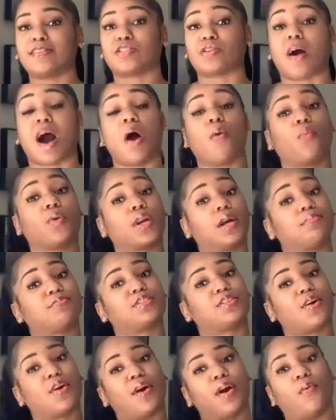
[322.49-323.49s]
So I went up
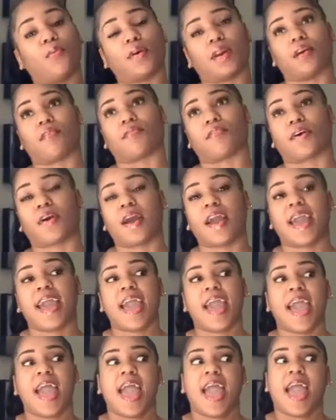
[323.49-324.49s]
to her or whatever.
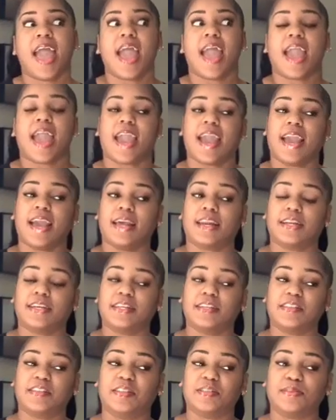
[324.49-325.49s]
And,
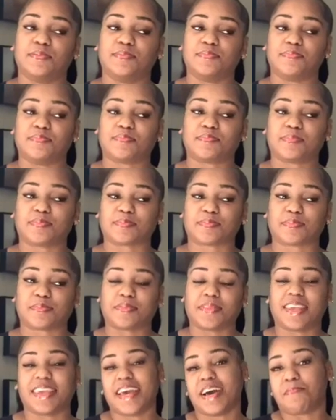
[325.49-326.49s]
um,
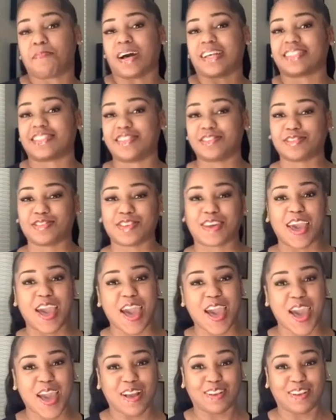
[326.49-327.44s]
yeah, my sister came.